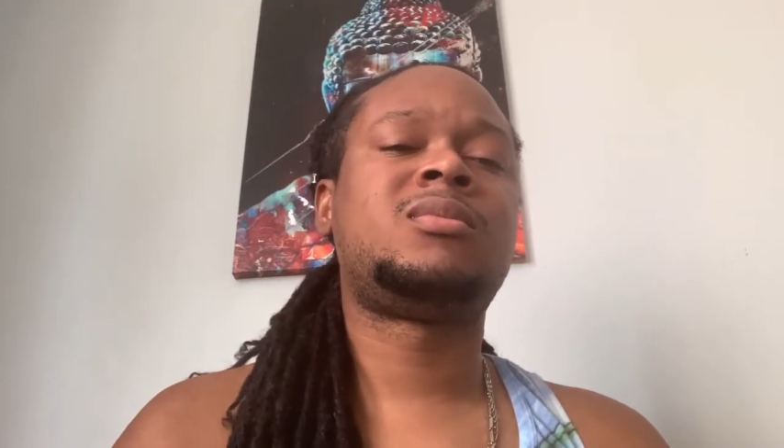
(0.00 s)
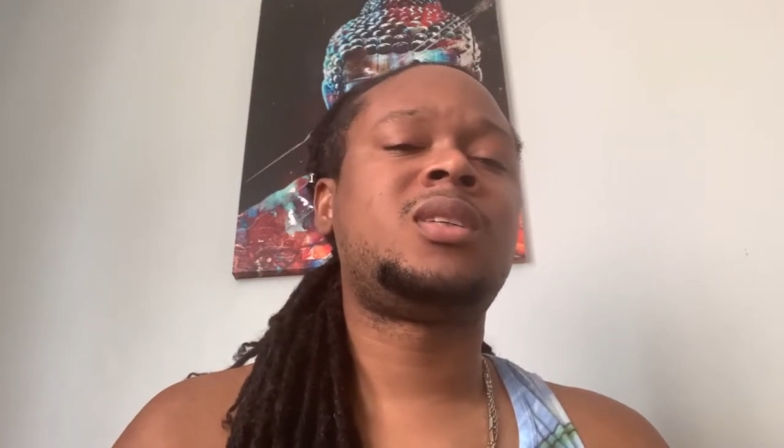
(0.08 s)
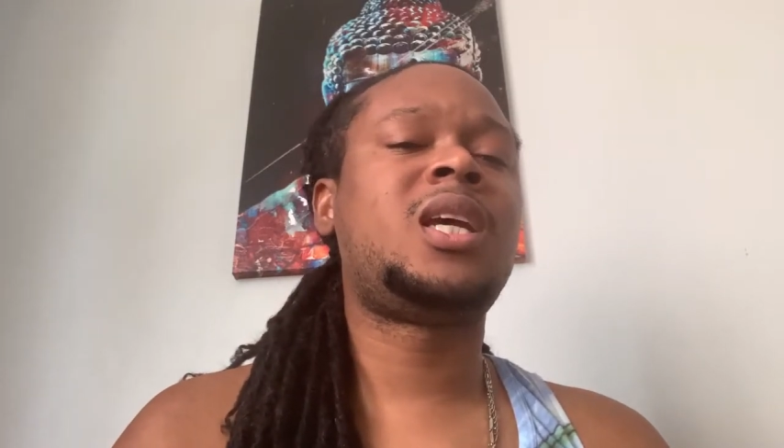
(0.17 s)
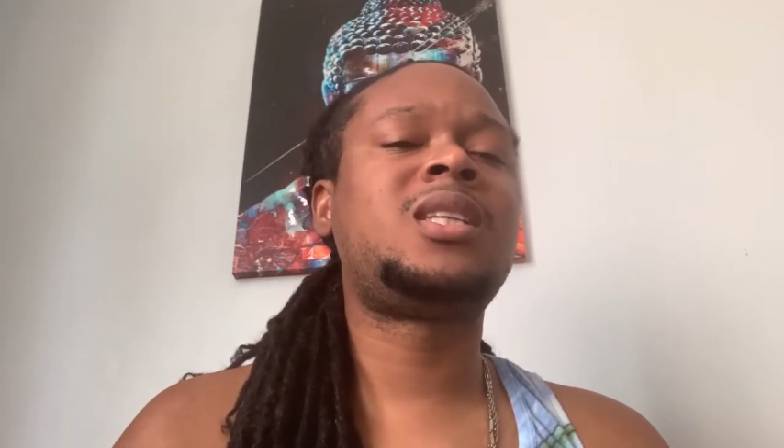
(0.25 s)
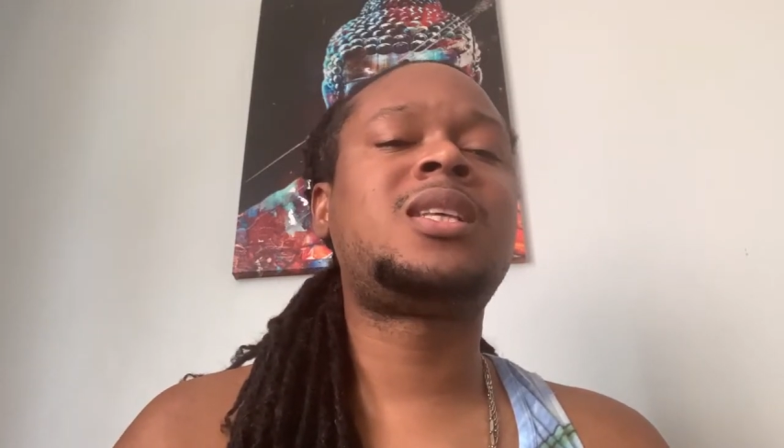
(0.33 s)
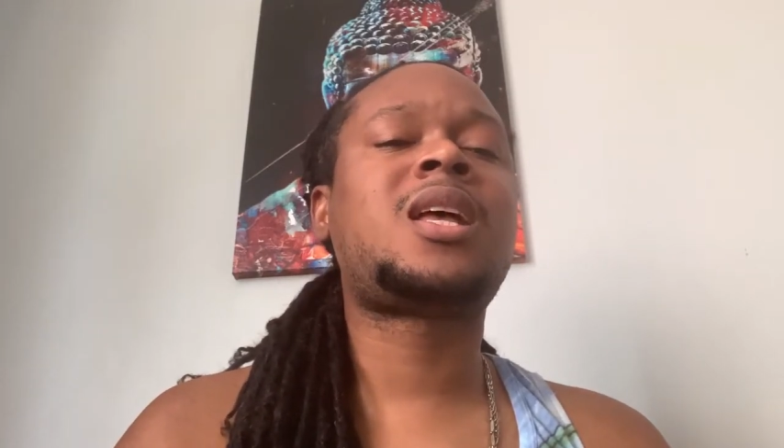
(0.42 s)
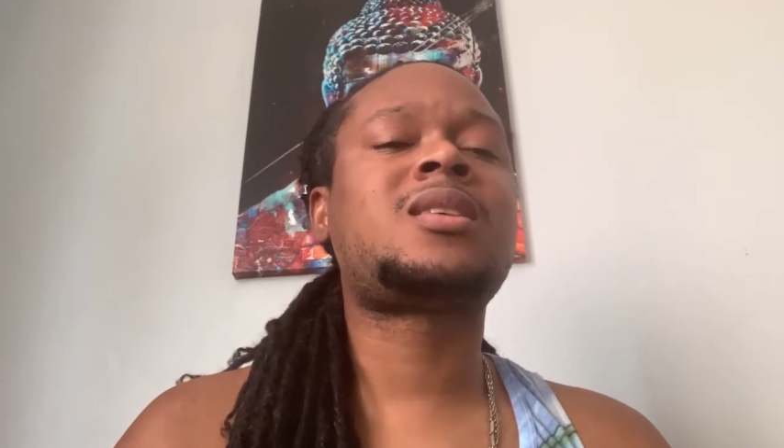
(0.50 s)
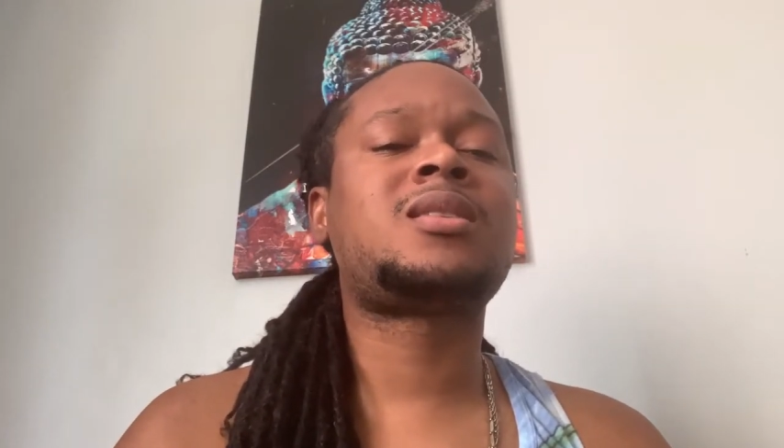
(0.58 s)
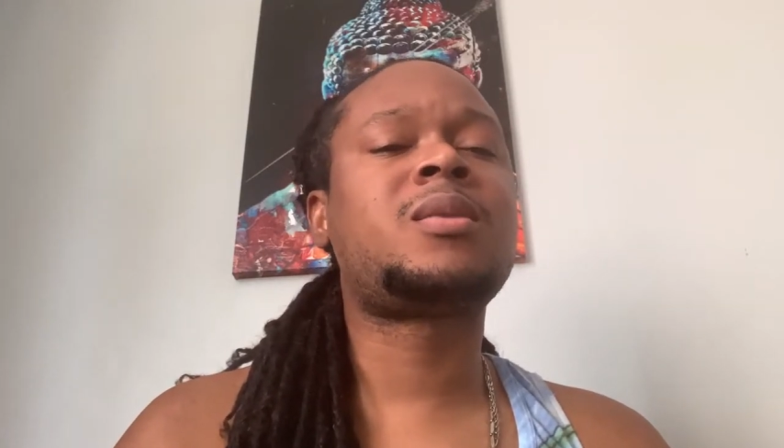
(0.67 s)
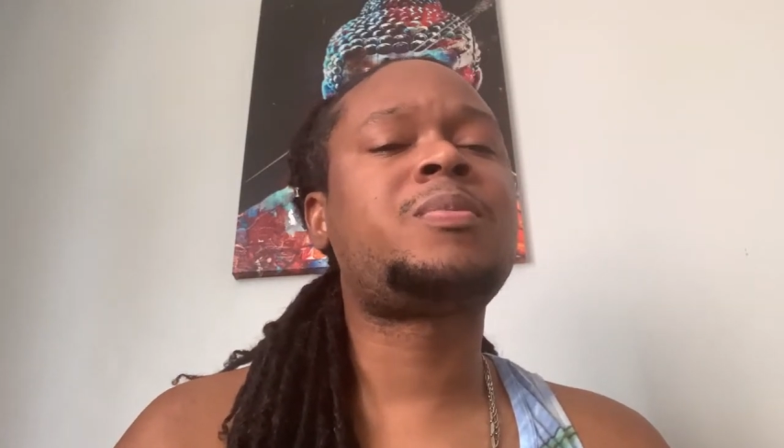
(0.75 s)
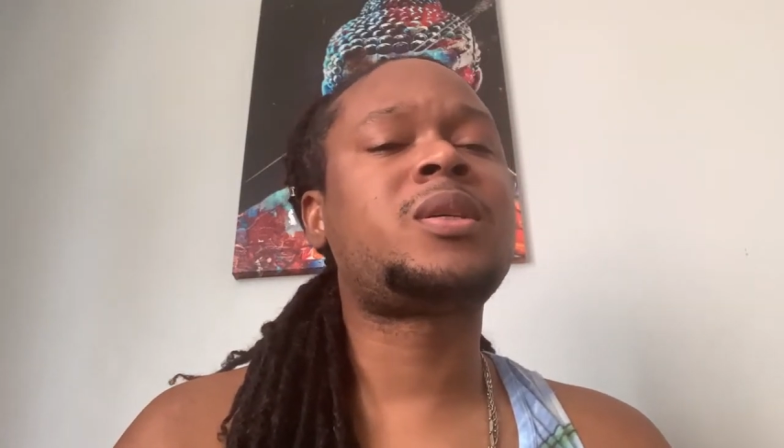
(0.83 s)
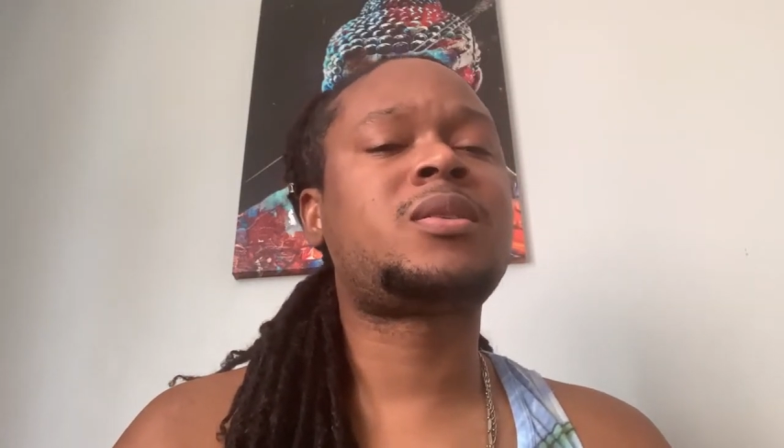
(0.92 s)
it's starting
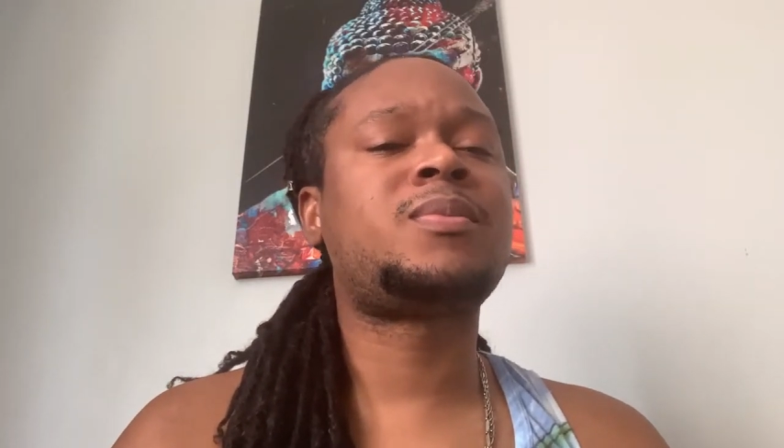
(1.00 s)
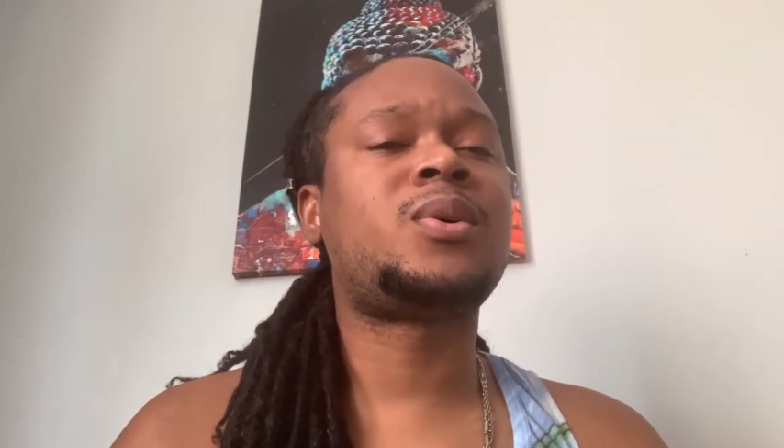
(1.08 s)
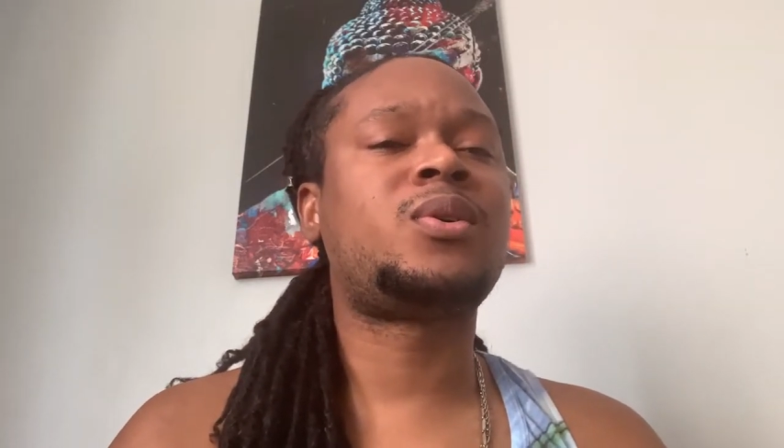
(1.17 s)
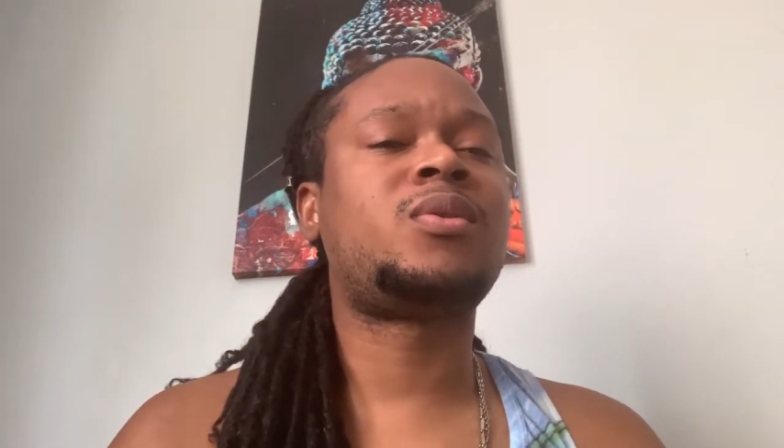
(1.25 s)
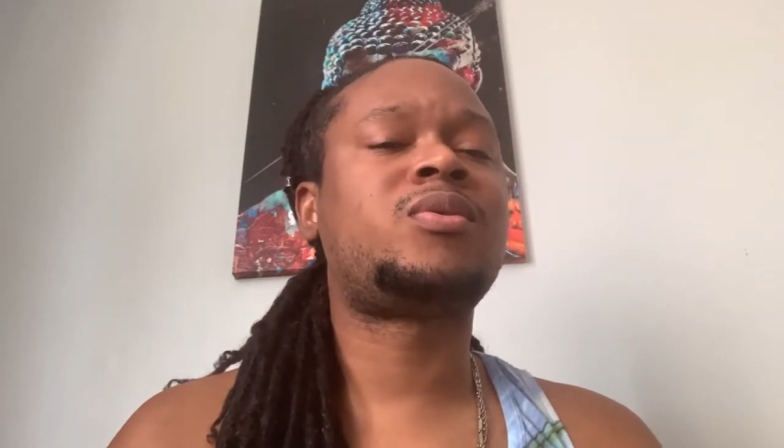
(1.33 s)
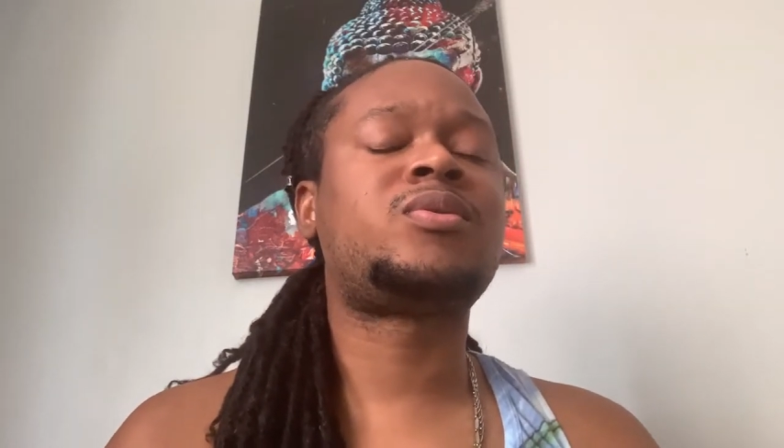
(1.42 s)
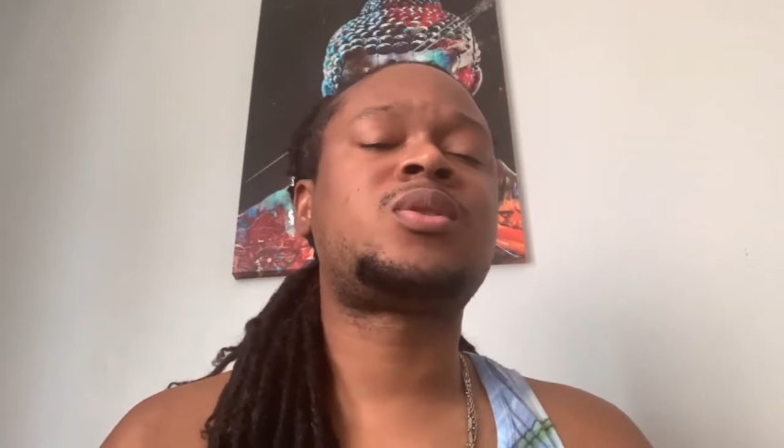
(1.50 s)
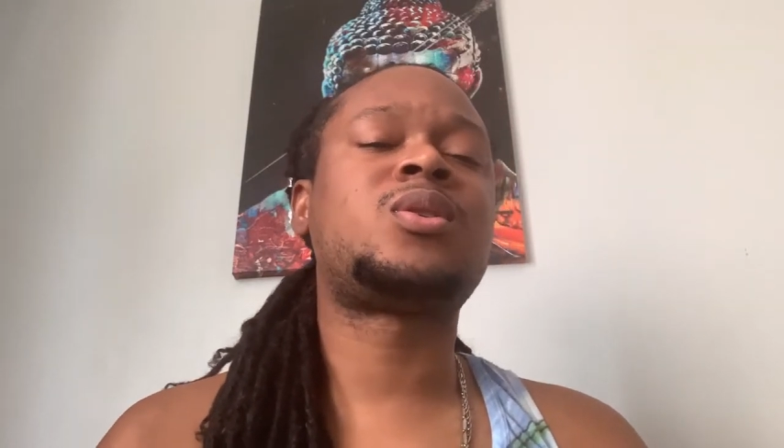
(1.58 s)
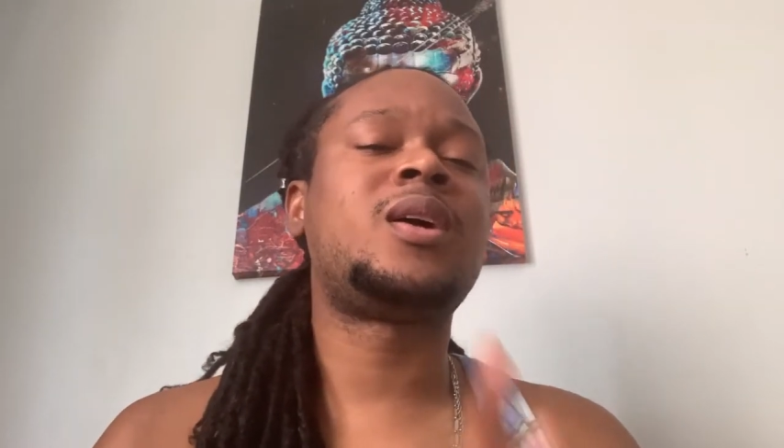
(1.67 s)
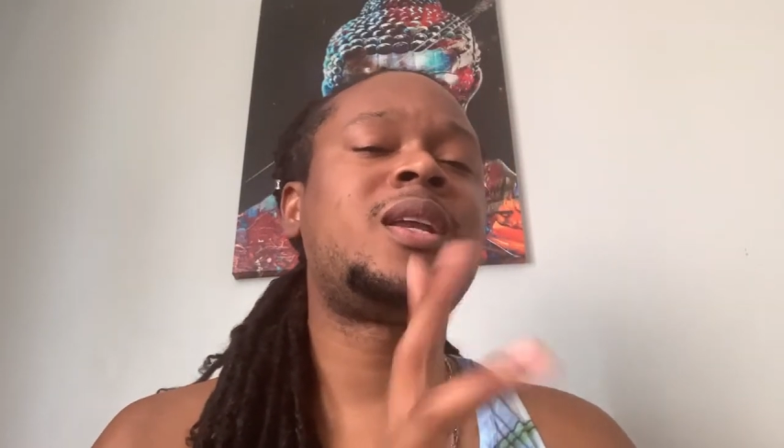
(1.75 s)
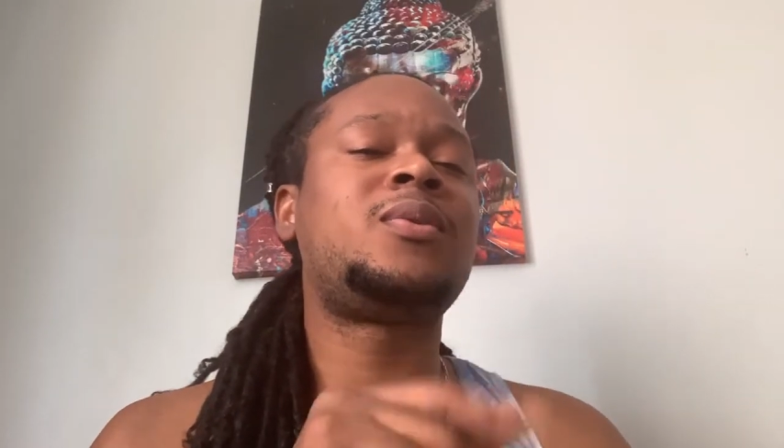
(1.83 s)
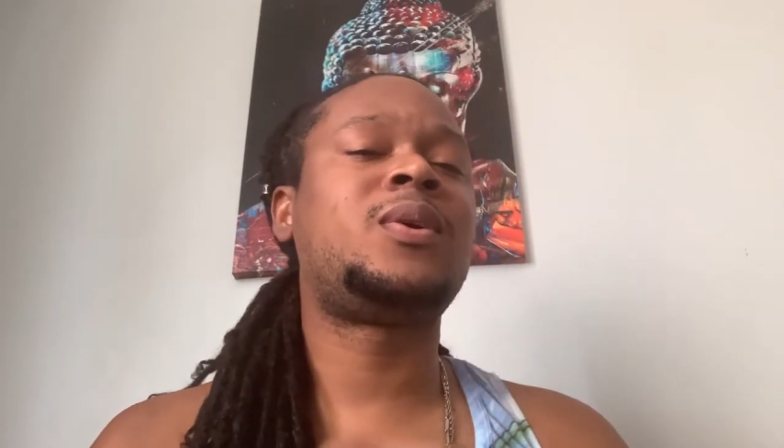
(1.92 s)
to piss me off. So
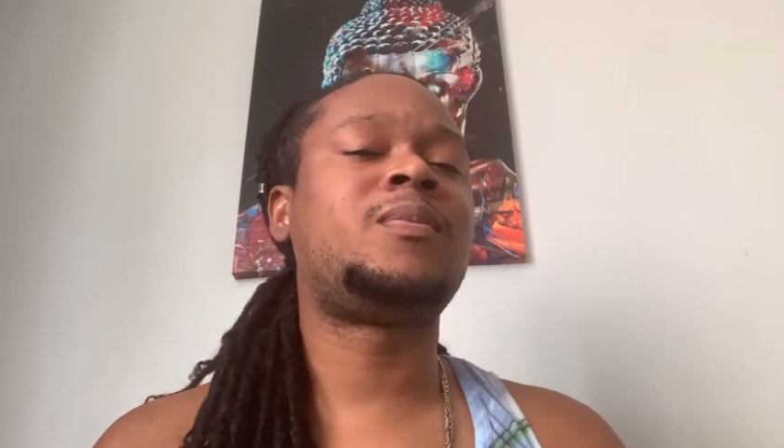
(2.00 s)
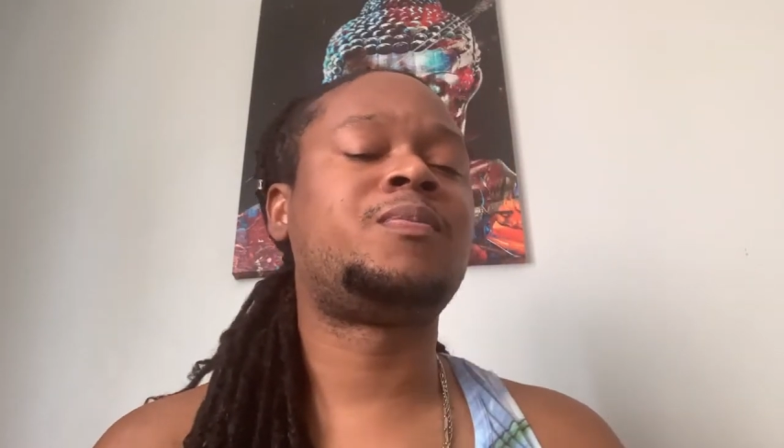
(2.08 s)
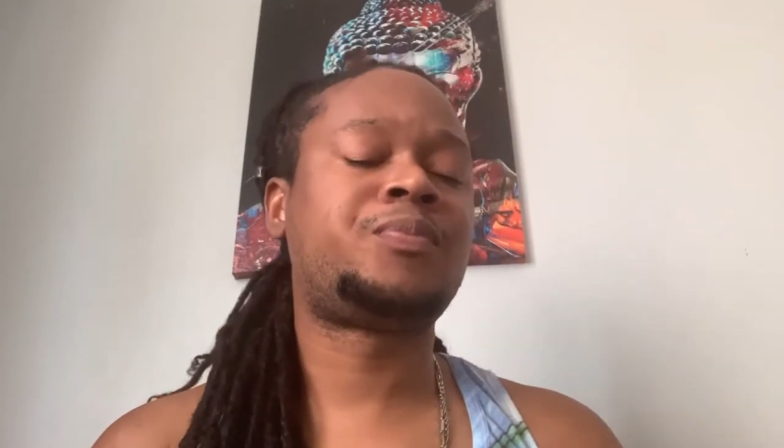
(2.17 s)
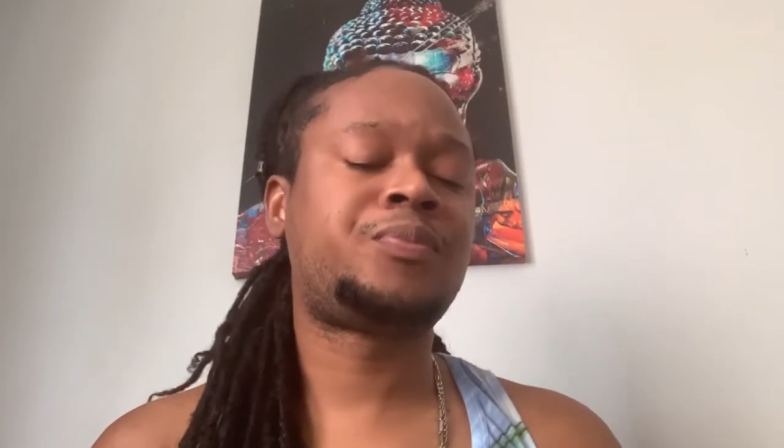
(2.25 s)
anyway,